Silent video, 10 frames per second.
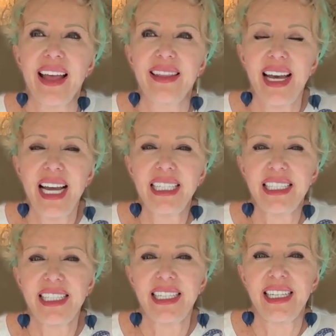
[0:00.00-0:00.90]

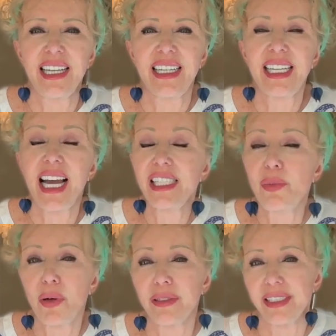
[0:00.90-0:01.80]
That
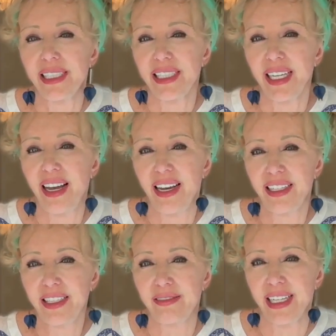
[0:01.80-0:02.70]
catapulted her
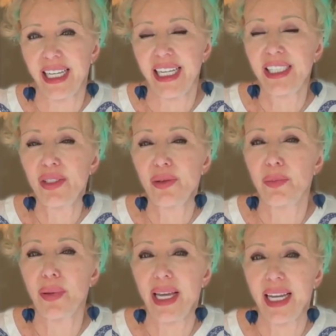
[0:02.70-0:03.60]
career into
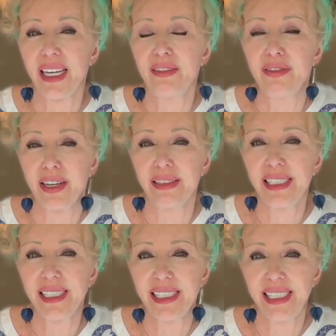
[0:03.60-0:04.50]
being a very
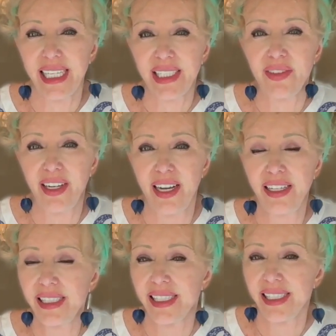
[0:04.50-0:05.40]
successful
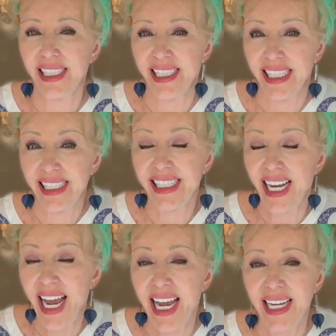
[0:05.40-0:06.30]
artist to this
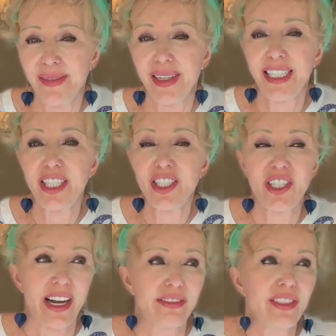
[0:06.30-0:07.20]
day, and she
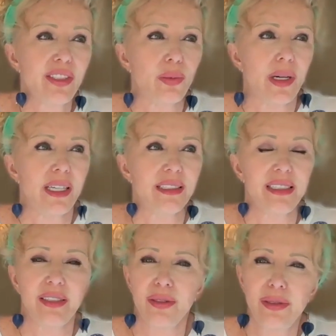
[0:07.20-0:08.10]
travelled the world
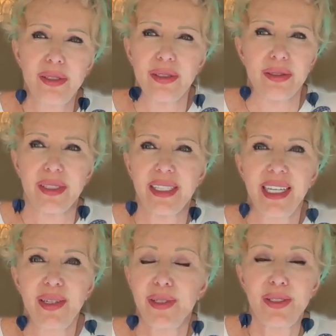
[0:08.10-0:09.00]
and all sorts,
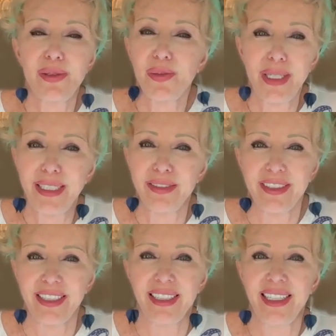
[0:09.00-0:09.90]
which was
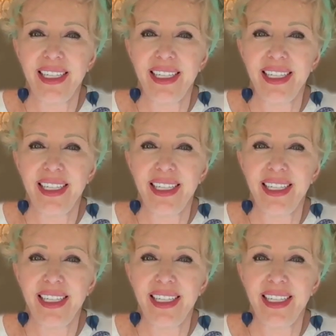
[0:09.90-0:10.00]
wonderful.